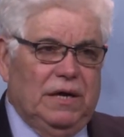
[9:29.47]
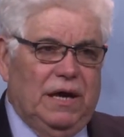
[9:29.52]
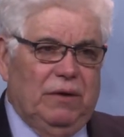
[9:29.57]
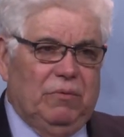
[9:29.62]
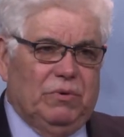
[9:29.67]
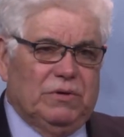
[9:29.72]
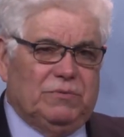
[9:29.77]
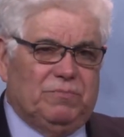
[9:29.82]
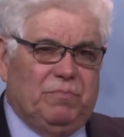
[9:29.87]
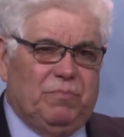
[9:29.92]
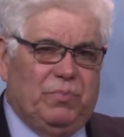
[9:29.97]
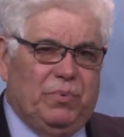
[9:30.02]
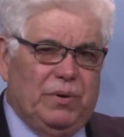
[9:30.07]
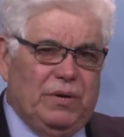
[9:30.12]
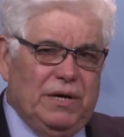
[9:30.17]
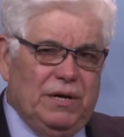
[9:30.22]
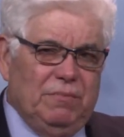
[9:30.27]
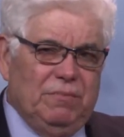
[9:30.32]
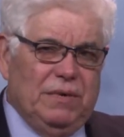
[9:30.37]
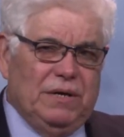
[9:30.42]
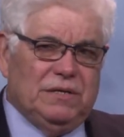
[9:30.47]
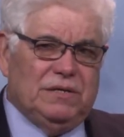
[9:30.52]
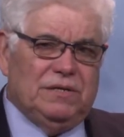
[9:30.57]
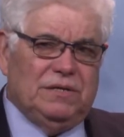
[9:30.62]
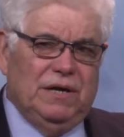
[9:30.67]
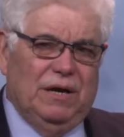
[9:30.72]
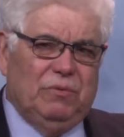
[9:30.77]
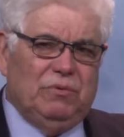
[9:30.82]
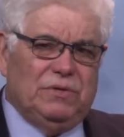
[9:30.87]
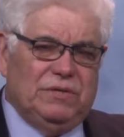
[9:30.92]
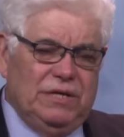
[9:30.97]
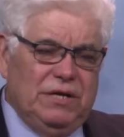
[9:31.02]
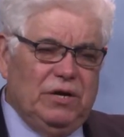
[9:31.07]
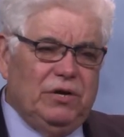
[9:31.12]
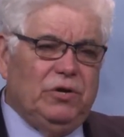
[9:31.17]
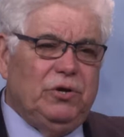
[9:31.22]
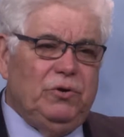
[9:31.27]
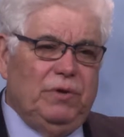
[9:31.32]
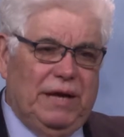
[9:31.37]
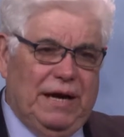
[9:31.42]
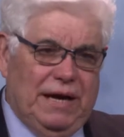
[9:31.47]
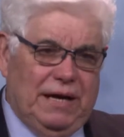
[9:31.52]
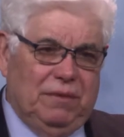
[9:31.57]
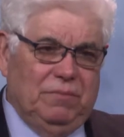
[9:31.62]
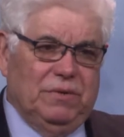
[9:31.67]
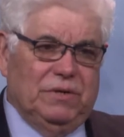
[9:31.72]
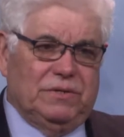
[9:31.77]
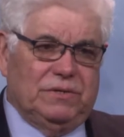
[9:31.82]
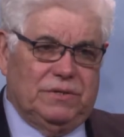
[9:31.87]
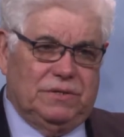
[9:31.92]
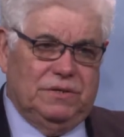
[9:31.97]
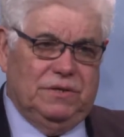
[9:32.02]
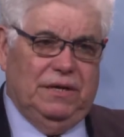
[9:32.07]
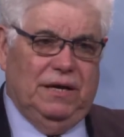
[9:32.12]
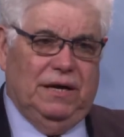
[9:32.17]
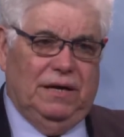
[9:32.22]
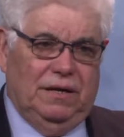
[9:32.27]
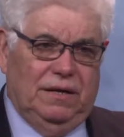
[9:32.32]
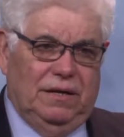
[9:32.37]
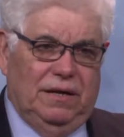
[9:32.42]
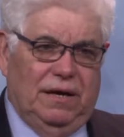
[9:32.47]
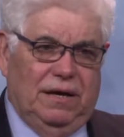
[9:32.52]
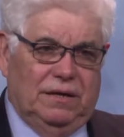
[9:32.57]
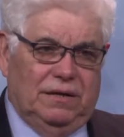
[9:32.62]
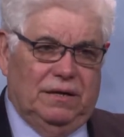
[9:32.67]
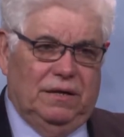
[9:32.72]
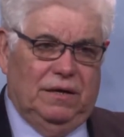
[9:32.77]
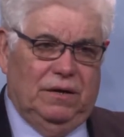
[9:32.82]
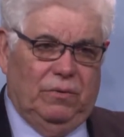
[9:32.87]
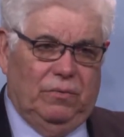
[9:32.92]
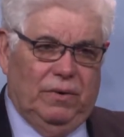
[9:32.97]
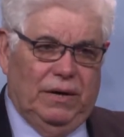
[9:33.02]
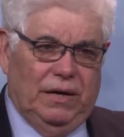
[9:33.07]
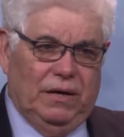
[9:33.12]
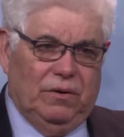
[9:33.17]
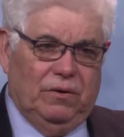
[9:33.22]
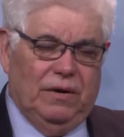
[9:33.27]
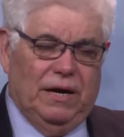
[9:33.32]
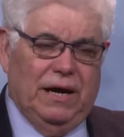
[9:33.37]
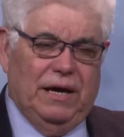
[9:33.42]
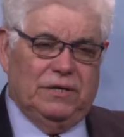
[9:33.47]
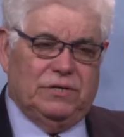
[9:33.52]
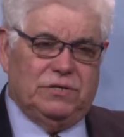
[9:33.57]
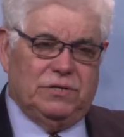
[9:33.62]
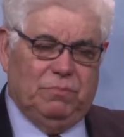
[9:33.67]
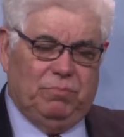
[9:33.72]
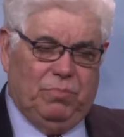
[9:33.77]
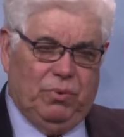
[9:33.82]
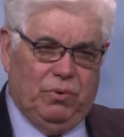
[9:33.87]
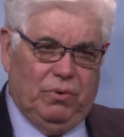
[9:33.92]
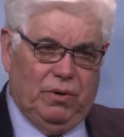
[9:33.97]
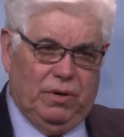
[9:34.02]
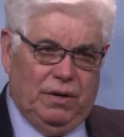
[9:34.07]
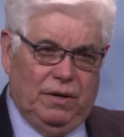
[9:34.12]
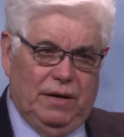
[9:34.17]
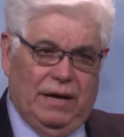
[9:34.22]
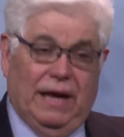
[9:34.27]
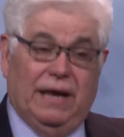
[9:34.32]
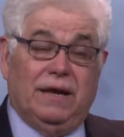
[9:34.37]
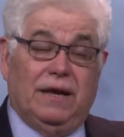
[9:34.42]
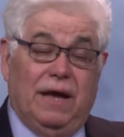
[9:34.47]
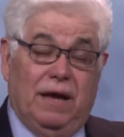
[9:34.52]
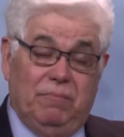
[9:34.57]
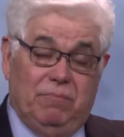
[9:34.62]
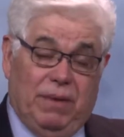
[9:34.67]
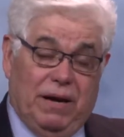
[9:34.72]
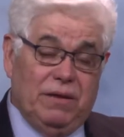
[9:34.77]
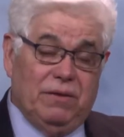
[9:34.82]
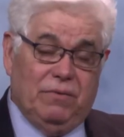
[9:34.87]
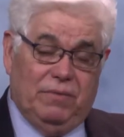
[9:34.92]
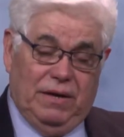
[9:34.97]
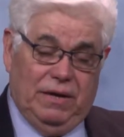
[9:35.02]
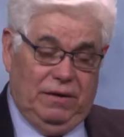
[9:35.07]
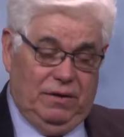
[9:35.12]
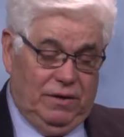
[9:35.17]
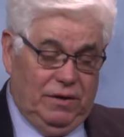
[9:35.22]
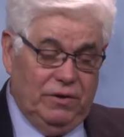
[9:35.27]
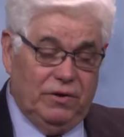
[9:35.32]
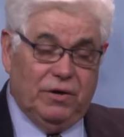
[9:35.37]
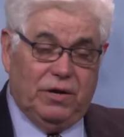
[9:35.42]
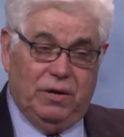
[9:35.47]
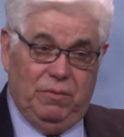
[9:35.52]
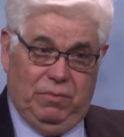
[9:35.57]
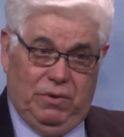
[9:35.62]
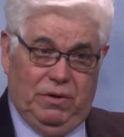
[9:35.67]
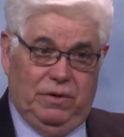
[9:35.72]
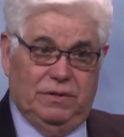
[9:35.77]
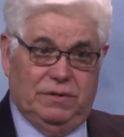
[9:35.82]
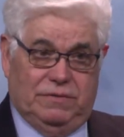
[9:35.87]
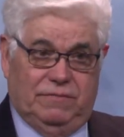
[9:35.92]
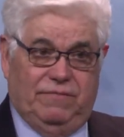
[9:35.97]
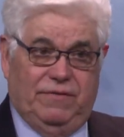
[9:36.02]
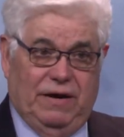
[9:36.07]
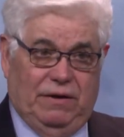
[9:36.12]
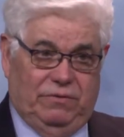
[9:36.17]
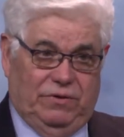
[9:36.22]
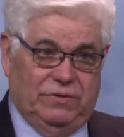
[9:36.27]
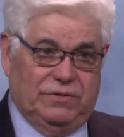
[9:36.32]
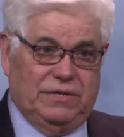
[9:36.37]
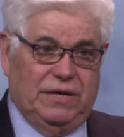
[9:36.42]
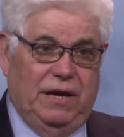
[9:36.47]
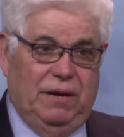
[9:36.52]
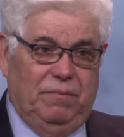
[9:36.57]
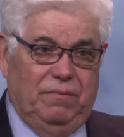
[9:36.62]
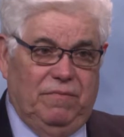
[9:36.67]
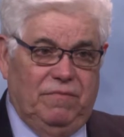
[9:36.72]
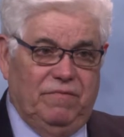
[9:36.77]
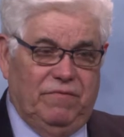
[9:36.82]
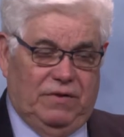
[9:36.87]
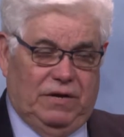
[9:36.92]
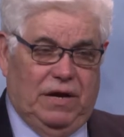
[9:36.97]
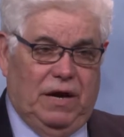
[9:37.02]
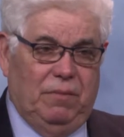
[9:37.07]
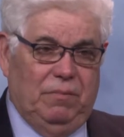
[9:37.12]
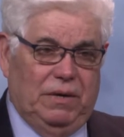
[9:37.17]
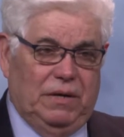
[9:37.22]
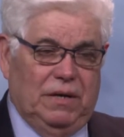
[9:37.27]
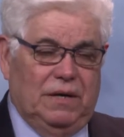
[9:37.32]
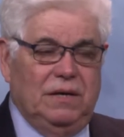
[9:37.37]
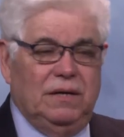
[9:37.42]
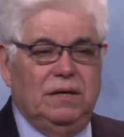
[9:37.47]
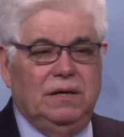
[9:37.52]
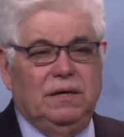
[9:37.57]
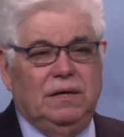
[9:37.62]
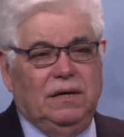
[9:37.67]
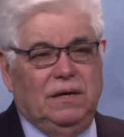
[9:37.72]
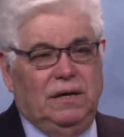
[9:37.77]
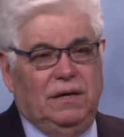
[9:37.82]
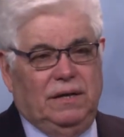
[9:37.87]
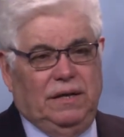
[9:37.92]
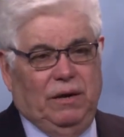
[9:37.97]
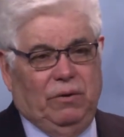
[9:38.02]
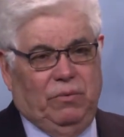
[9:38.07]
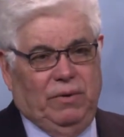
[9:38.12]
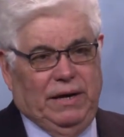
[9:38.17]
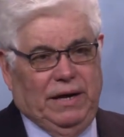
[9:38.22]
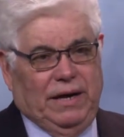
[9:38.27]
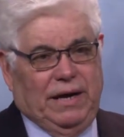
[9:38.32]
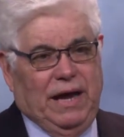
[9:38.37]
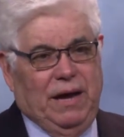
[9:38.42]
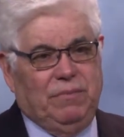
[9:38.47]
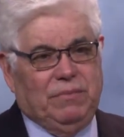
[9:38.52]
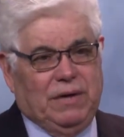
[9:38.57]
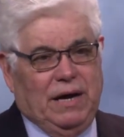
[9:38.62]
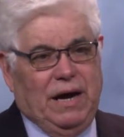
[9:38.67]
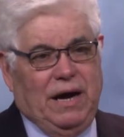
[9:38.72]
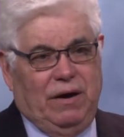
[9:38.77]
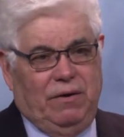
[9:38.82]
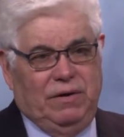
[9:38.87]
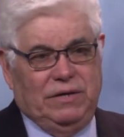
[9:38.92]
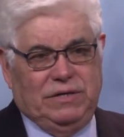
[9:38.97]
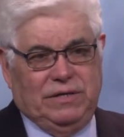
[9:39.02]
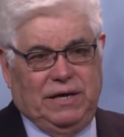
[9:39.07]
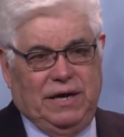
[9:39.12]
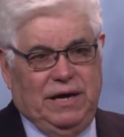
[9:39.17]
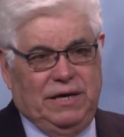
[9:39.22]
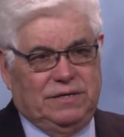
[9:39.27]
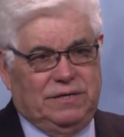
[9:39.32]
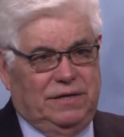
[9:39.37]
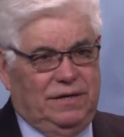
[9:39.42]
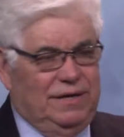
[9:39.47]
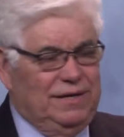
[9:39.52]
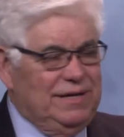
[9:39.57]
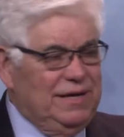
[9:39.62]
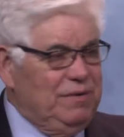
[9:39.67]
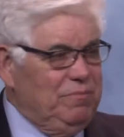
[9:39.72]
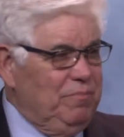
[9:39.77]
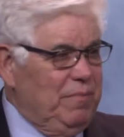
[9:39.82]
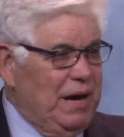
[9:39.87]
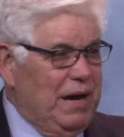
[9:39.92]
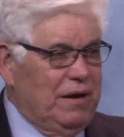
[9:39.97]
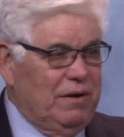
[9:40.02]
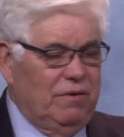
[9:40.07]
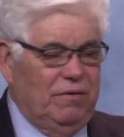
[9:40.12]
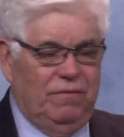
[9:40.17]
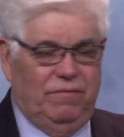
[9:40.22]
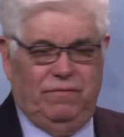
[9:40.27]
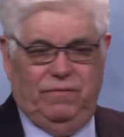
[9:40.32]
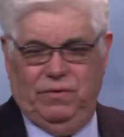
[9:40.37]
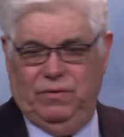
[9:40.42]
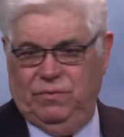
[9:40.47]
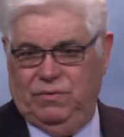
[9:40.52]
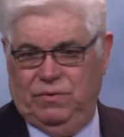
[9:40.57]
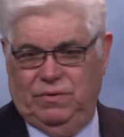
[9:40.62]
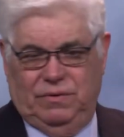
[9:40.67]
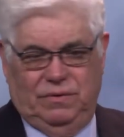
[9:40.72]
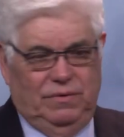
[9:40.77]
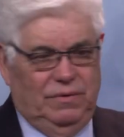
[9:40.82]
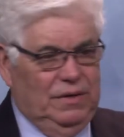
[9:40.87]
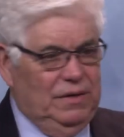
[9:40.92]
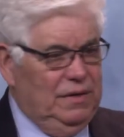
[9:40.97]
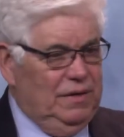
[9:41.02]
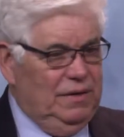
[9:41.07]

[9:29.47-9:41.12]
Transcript: It was pretty much, it was near unanimous that, that Laredo had support. And, and by the way, other communities found the same phenomena, that when it came to higher education, it didn't matter if you were